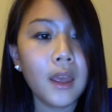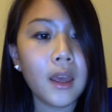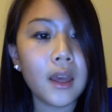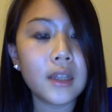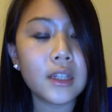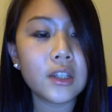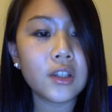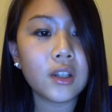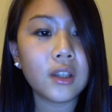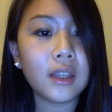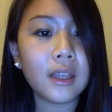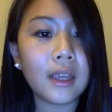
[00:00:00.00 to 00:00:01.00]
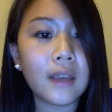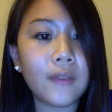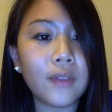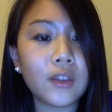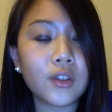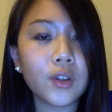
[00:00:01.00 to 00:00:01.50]
Additionally, if
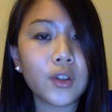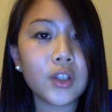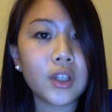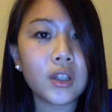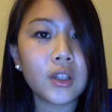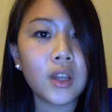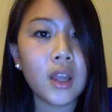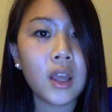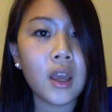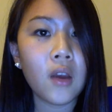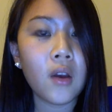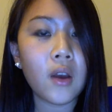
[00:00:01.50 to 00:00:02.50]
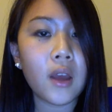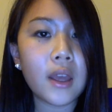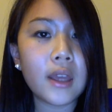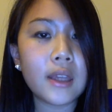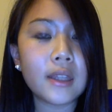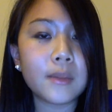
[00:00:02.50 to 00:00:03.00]
the surgeon
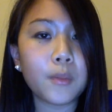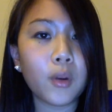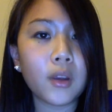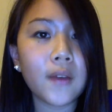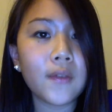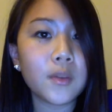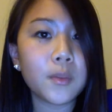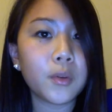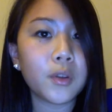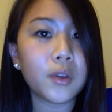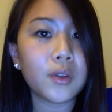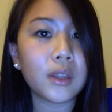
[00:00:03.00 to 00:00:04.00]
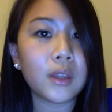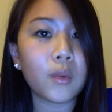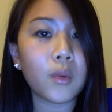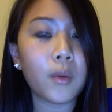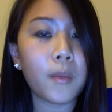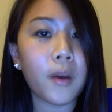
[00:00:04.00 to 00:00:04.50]
is more comfortable using the
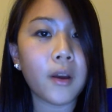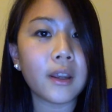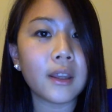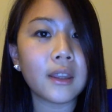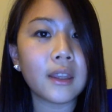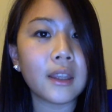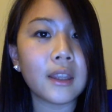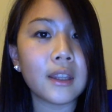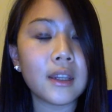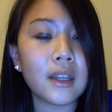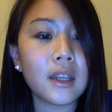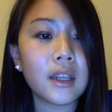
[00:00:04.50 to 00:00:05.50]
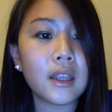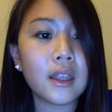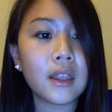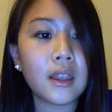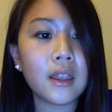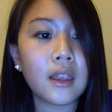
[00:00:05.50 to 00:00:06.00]
robotic, then
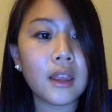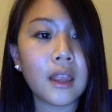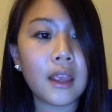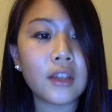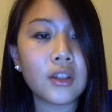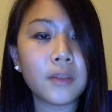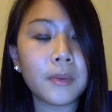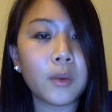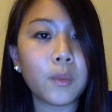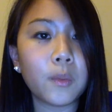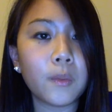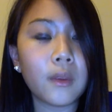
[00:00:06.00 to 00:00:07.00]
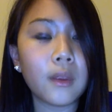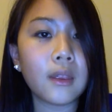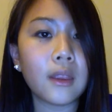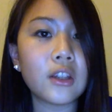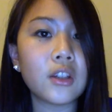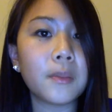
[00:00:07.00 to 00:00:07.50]
they should
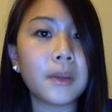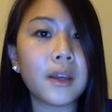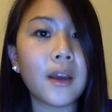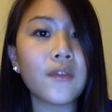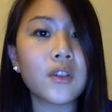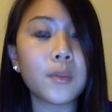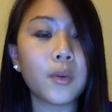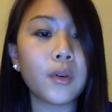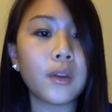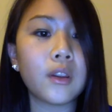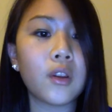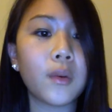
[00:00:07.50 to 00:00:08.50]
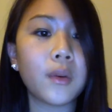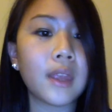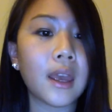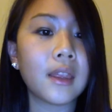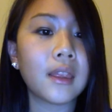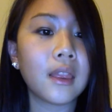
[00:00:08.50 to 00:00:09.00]
be comfortable in knowing
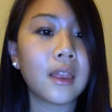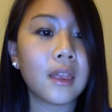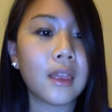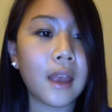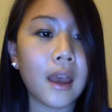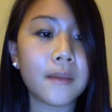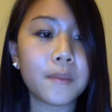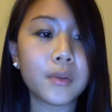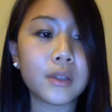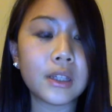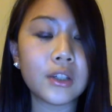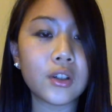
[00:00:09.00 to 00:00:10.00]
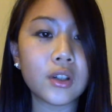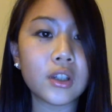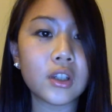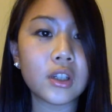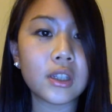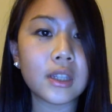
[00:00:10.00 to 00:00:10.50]
that that procedure
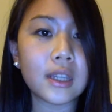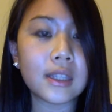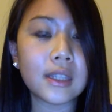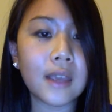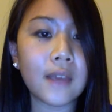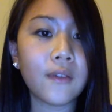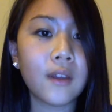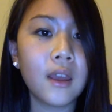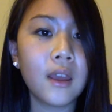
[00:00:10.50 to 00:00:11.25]
is just as safe